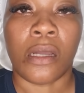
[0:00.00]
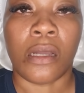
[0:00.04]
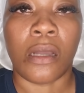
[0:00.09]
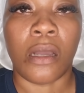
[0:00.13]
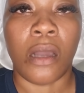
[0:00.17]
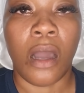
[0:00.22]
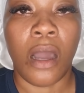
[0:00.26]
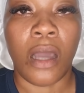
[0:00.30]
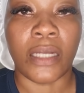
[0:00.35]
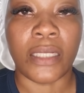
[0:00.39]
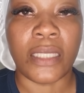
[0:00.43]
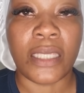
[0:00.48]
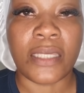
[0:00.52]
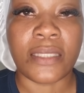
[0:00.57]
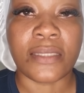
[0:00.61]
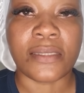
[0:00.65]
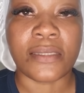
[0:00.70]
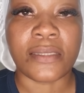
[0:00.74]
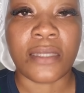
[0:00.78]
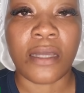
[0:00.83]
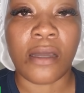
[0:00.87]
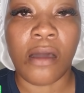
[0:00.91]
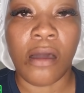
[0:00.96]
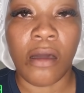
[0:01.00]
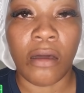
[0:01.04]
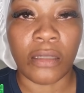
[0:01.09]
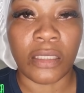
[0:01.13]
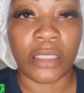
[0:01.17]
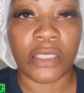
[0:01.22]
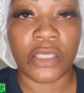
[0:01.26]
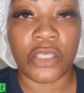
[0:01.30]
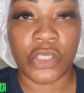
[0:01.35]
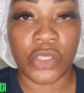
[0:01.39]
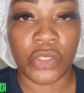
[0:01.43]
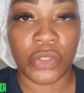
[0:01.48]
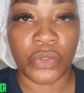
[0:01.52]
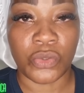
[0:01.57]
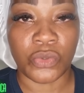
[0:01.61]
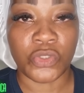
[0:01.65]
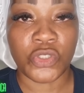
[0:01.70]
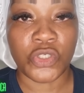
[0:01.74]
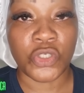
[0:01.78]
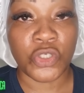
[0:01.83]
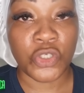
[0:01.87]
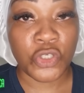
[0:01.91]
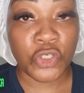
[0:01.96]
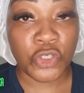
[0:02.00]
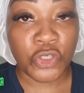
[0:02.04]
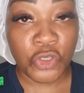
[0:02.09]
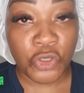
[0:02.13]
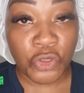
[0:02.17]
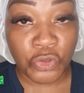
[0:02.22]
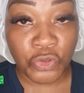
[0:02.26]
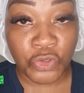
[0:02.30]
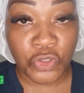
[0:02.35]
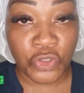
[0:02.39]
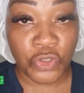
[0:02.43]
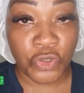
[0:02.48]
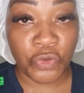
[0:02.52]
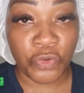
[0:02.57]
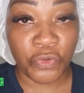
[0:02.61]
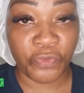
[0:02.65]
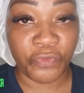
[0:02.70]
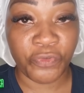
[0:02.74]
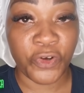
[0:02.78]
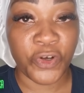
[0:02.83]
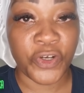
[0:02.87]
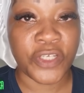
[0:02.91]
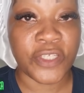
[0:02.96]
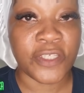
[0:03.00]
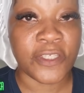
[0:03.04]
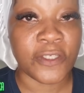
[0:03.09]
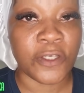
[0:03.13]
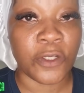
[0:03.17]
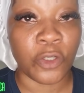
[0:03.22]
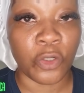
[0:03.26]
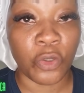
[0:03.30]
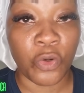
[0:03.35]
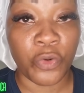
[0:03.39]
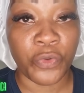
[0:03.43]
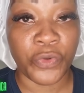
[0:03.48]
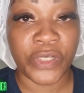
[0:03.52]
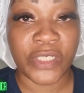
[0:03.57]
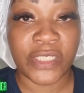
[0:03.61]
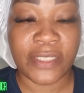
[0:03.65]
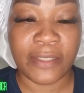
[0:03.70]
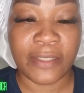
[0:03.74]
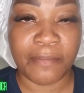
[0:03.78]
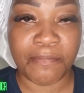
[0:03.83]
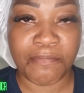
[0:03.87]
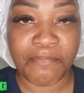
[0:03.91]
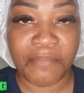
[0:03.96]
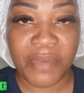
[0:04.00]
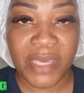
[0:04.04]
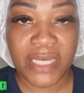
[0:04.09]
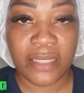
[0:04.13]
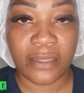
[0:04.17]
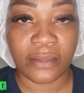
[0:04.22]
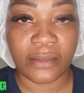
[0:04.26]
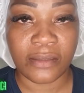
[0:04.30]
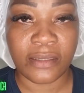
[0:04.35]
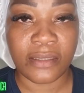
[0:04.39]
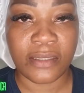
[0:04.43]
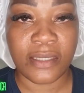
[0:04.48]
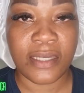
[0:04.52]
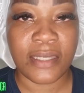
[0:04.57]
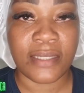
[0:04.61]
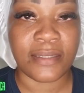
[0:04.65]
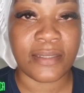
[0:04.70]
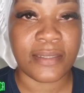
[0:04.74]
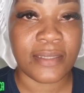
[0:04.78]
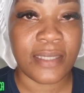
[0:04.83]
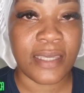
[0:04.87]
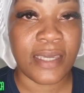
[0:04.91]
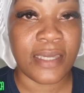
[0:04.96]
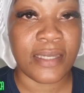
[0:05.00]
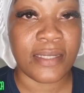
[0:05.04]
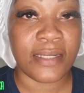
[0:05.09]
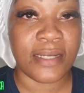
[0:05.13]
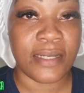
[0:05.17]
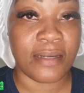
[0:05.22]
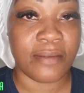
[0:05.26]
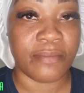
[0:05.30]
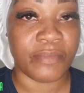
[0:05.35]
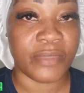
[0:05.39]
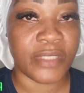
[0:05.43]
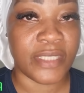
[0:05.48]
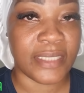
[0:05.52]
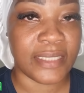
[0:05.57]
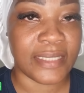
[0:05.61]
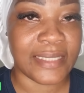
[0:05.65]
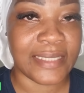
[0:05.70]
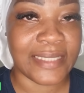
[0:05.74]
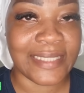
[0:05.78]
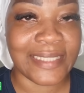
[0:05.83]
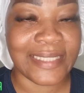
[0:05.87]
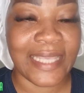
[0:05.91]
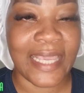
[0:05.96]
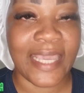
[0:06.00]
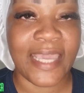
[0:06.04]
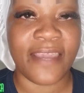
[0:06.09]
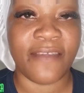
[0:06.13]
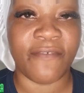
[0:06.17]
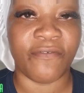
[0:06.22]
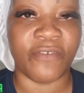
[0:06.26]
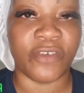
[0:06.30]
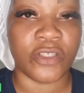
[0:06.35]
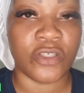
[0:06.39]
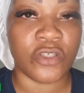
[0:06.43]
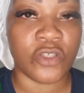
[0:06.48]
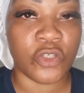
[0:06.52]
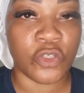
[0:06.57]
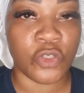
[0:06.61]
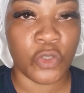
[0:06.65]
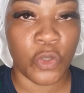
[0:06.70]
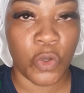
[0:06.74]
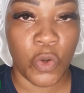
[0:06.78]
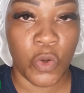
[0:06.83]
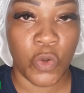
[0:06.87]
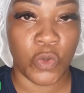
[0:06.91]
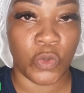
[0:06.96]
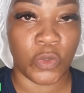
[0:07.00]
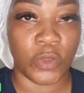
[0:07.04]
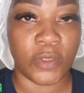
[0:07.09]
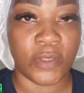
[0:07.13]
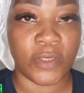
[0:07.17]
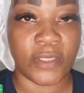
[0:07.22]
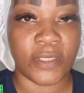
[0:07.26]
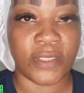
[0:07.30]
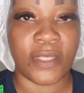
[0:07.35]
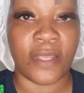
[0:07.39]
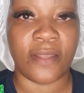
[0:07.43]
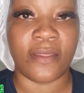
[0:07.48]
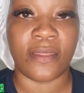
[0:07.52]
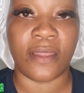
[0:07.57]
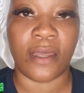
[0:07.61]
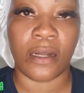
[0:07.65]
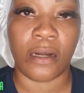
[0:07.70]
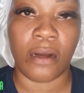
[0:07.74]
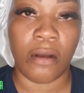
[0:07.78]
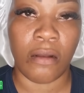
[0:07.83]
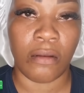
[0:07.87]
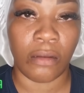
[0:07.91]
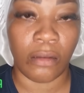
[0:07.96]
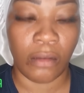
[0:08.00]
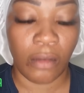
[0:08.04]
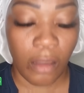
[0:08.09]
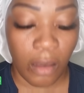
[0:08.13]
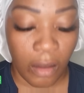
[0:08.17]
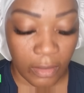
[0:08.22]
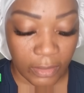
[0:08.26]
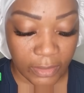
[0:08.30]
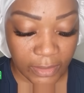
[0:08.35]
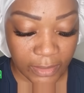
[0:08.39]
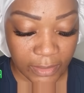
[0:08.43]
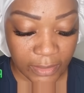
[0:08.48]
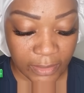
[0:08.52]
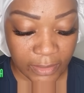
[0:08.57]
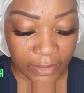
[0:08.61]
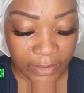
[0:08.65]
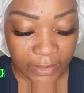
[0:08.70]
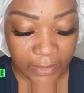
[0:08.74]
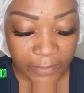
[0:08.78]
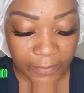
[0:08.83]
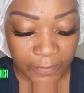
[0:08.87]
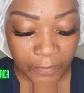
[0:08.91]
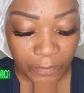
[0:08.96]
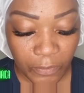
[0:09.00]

God is calling you to use you for his glory, to build his kingdom, to save souls that are lost.